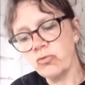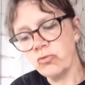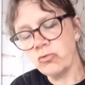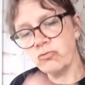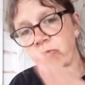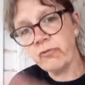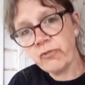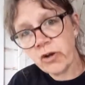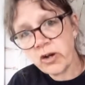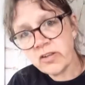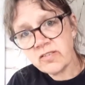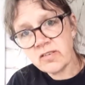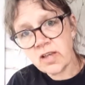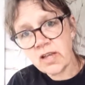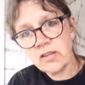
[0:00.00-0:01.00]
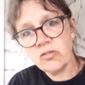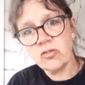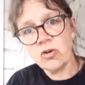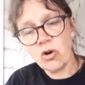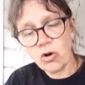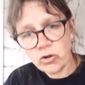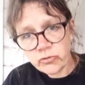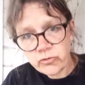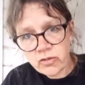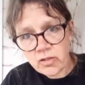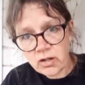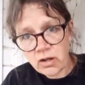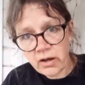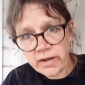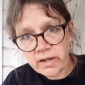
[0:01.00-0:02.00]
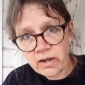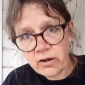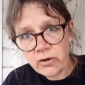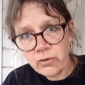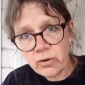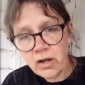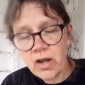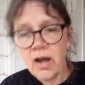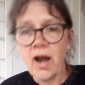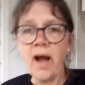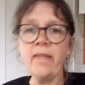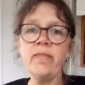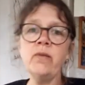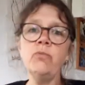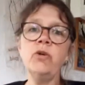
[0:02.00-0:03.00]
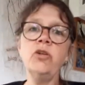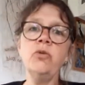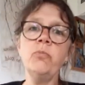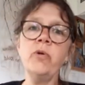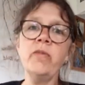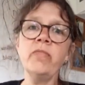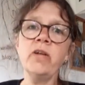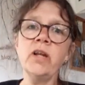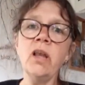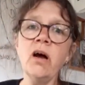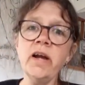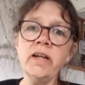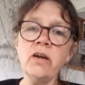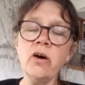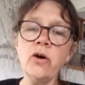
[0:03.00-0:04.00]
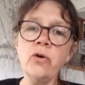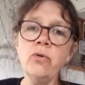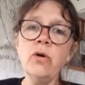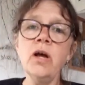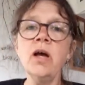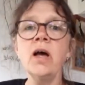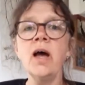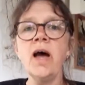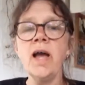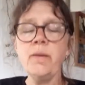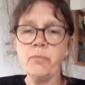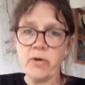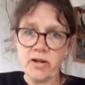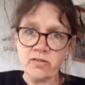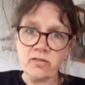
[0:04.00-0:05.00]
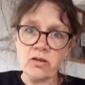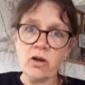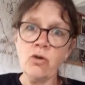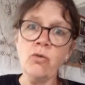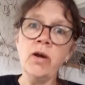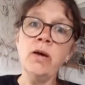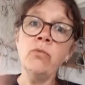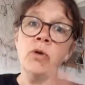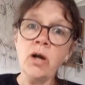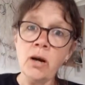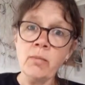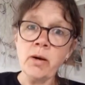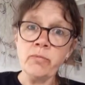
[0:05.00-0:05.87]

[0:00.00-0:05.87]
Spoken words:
reverse it onto the lino, and then when you print the lino, hey presto, it will come up